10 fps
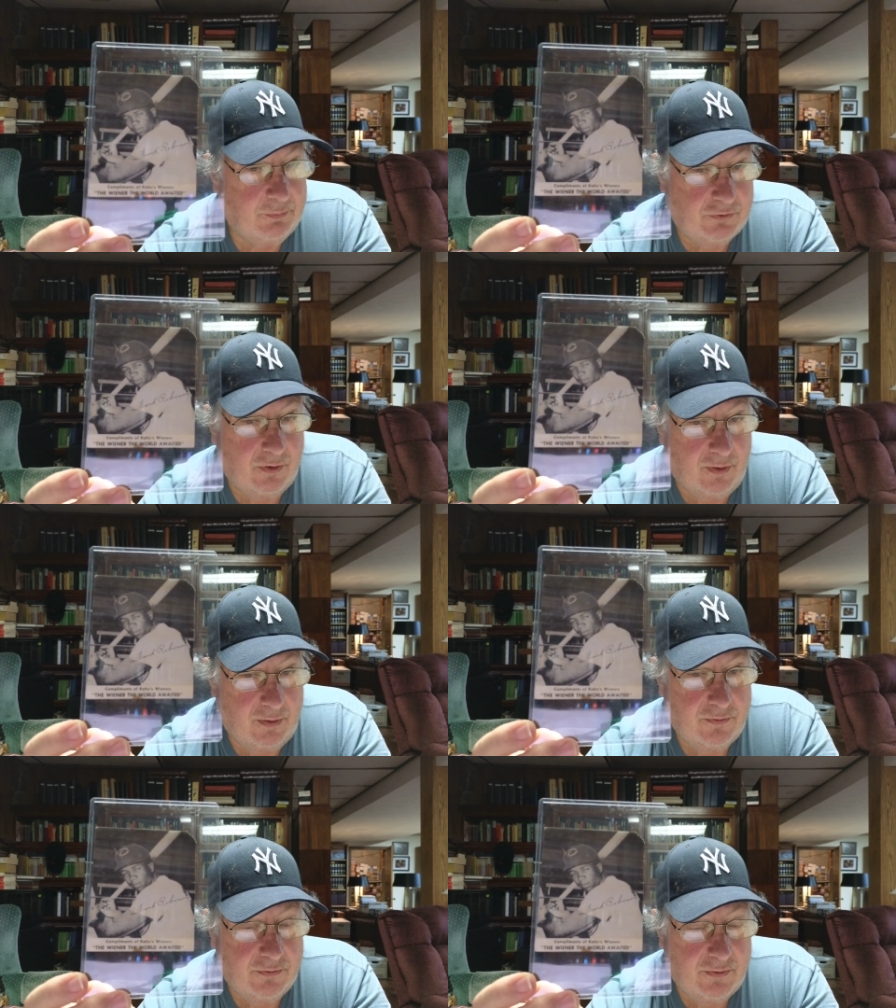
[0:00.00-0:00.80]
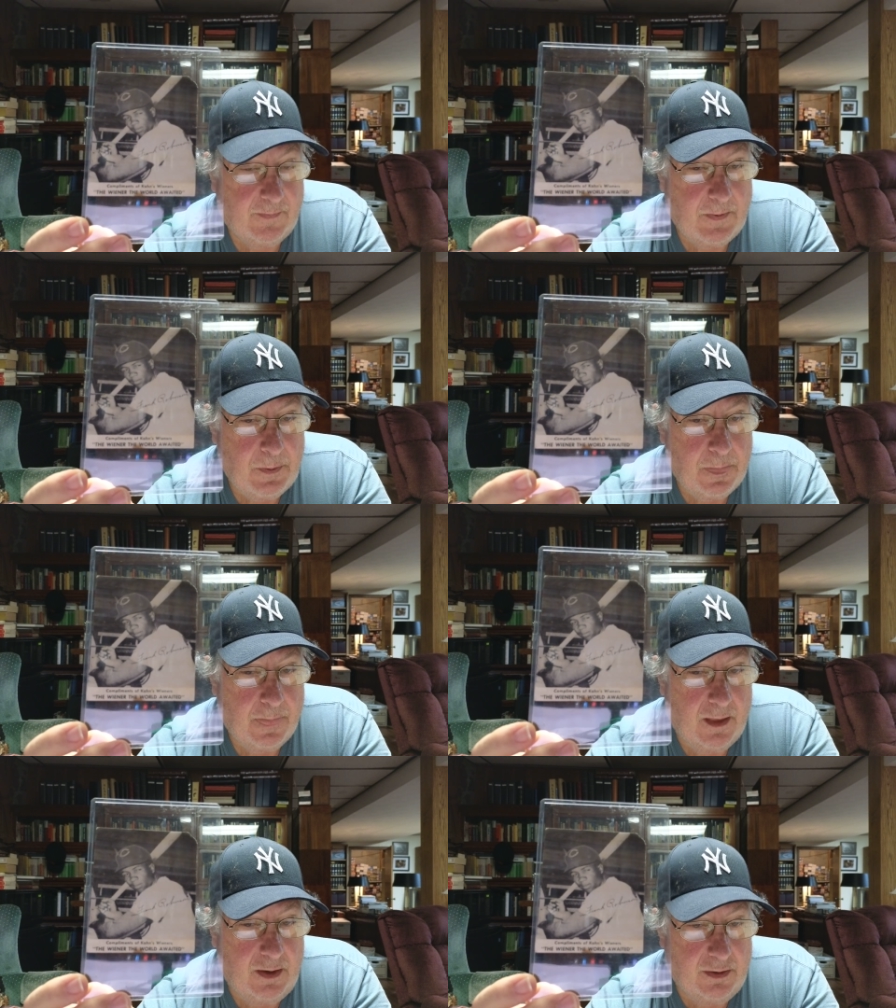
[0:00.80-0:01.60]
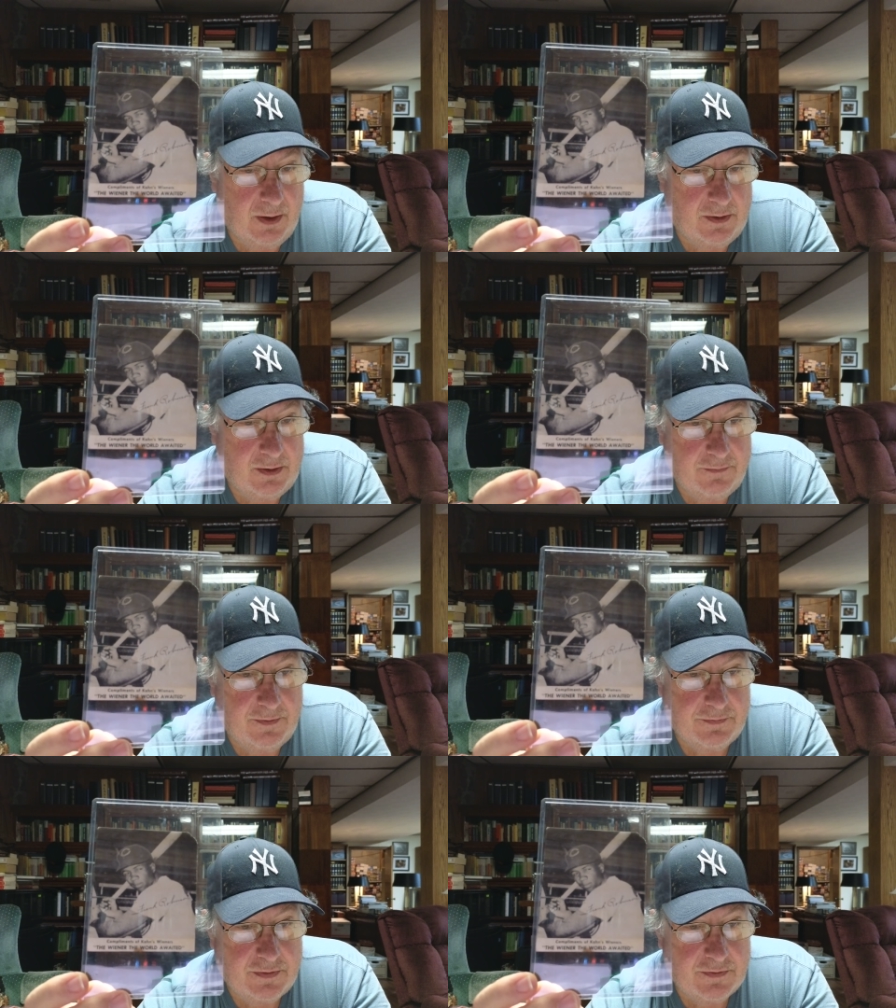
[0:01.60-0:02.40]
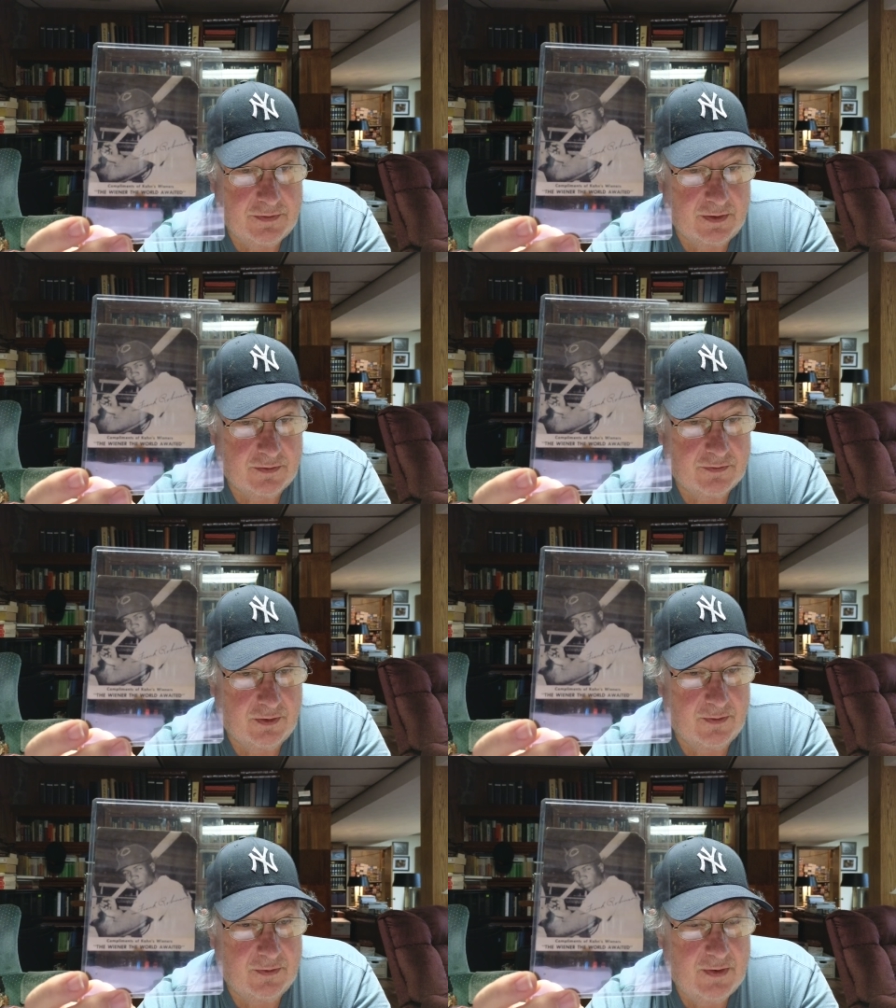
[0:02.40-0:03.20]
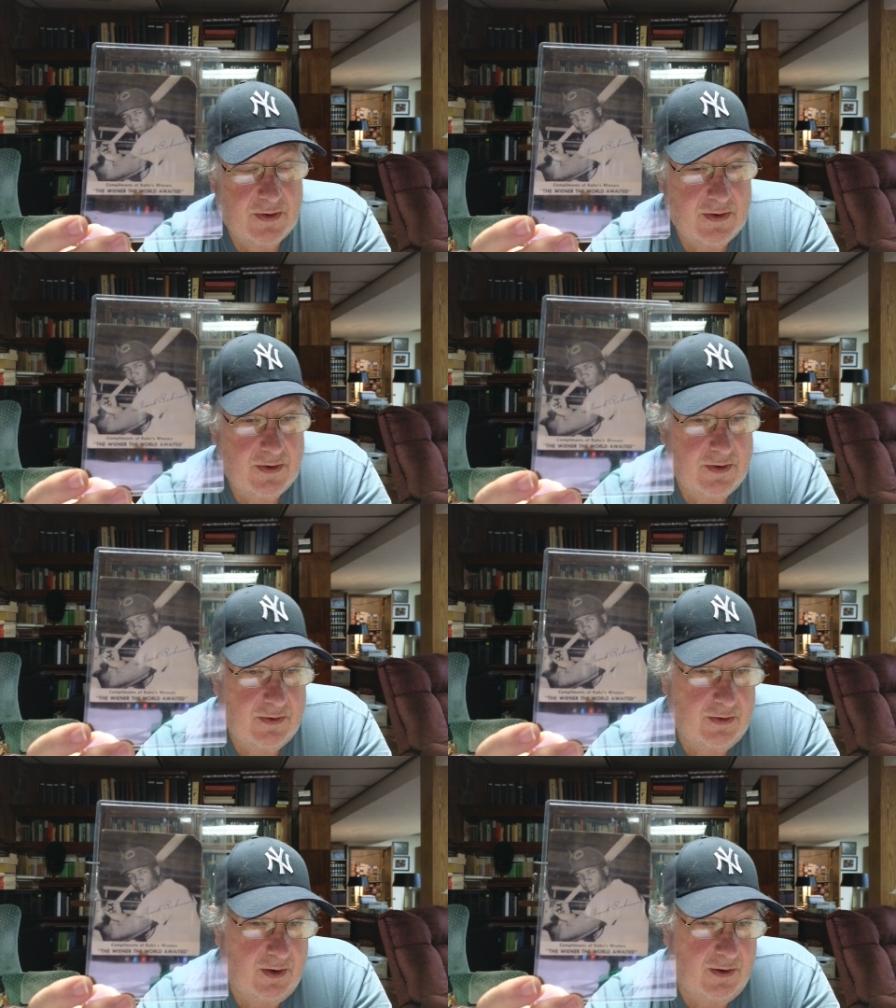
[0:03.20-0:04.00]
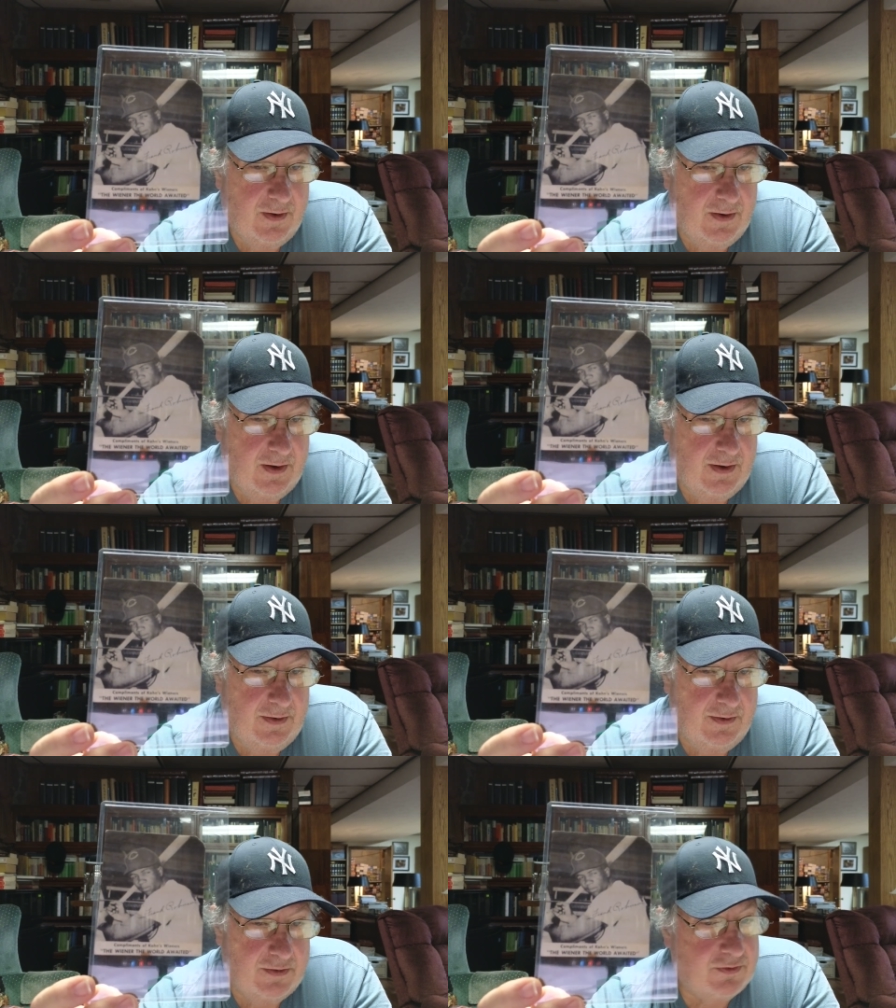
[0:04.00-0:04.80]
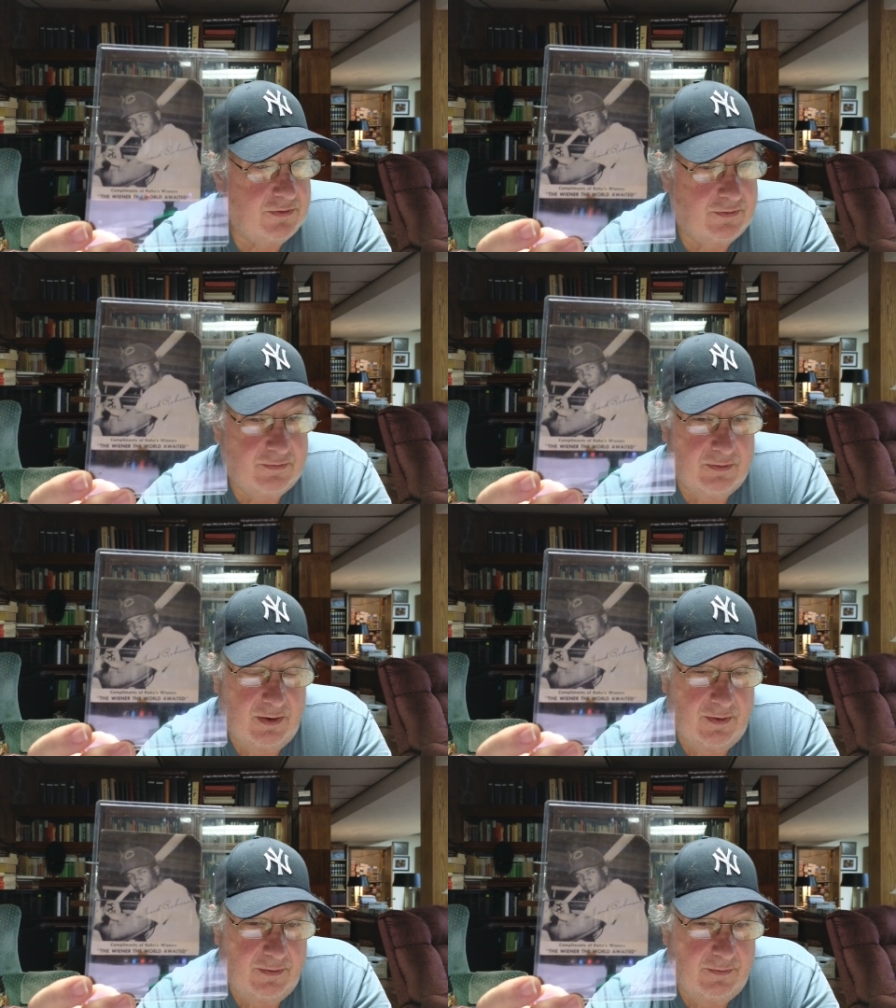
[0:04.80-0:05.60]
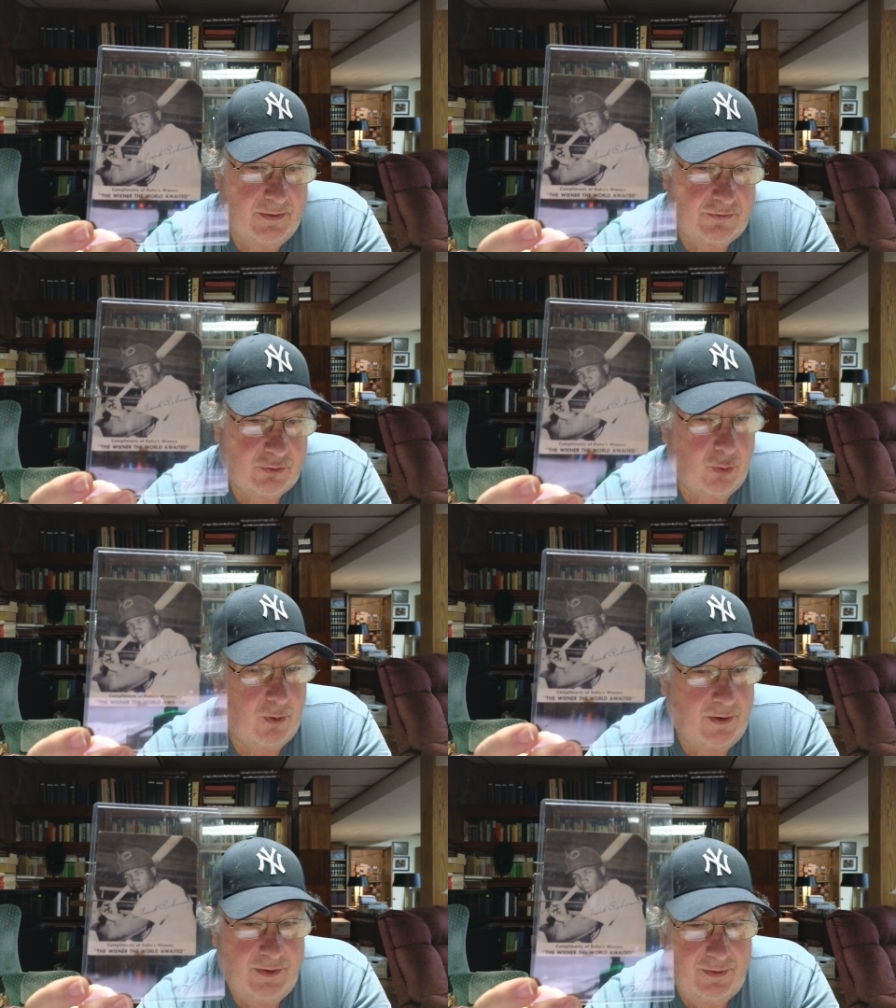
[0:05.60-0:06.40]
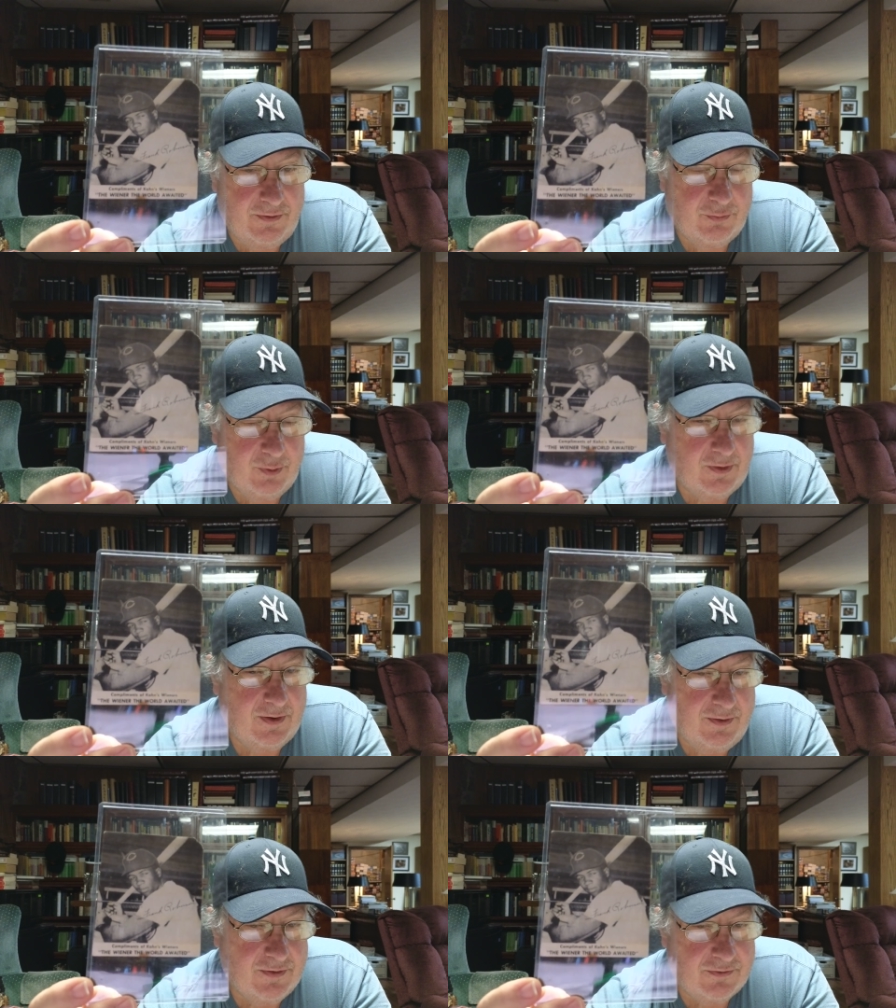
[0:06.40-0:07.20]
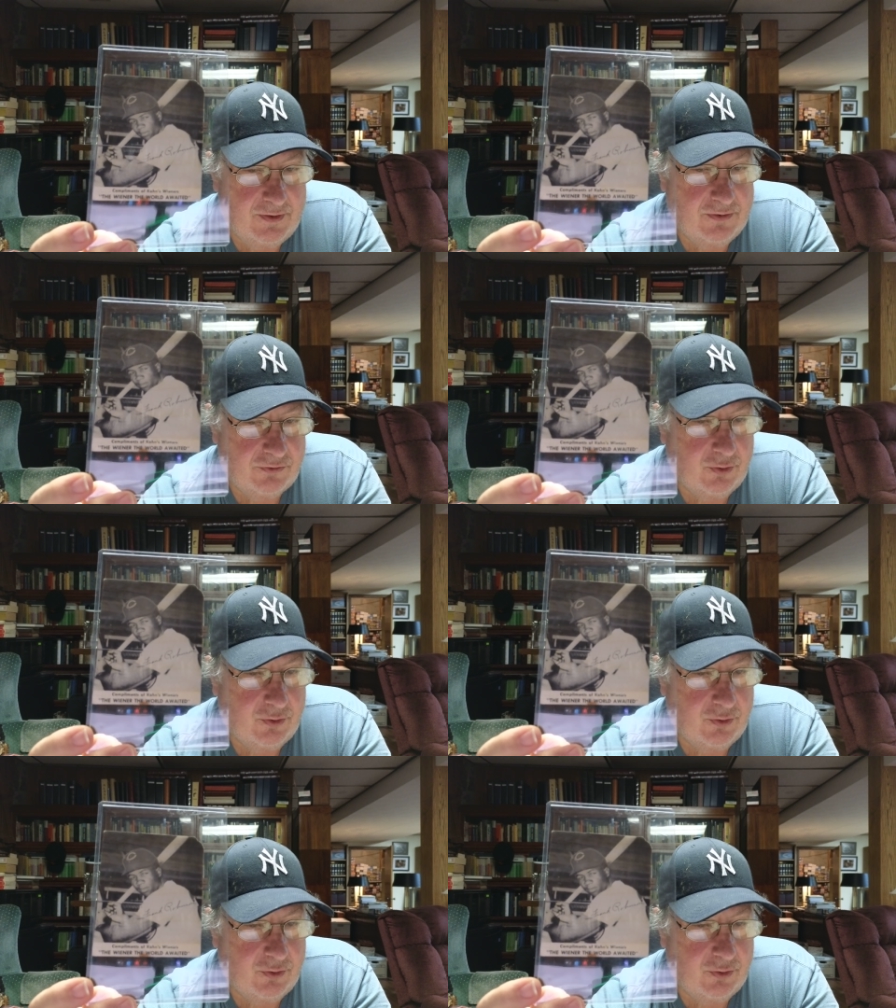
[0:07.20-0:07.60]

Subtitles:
this is the story is really a story of how sometimes you just stumble into something that's good,